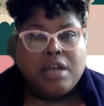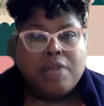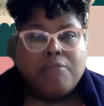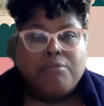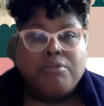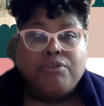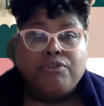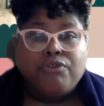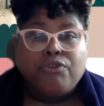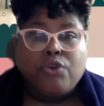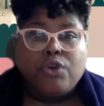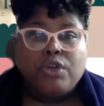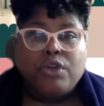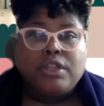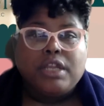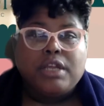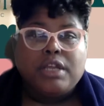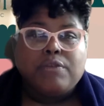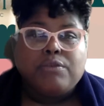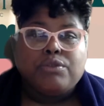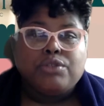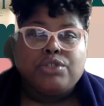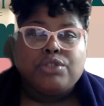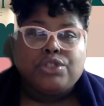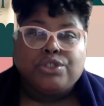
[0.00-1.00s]
before they
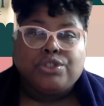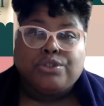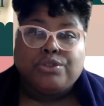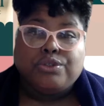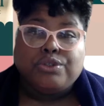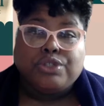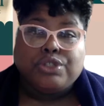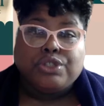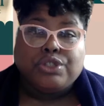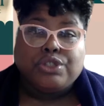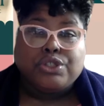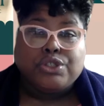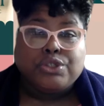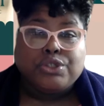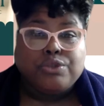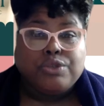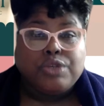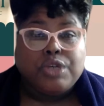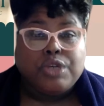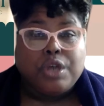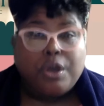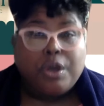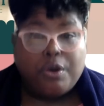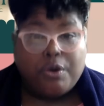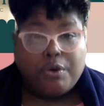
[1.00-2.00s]
will choose to sue
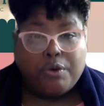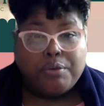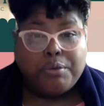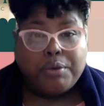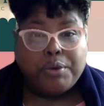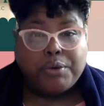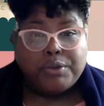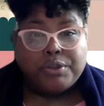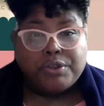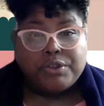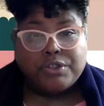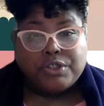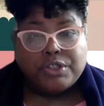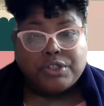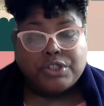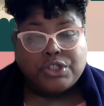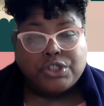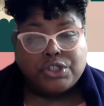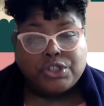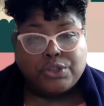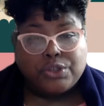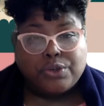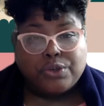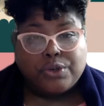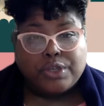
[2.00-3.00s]
your homeowner's
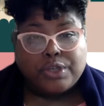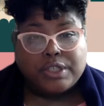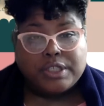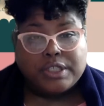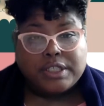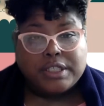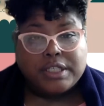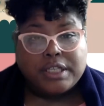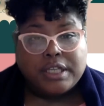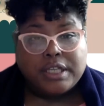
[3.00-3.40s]
insurance.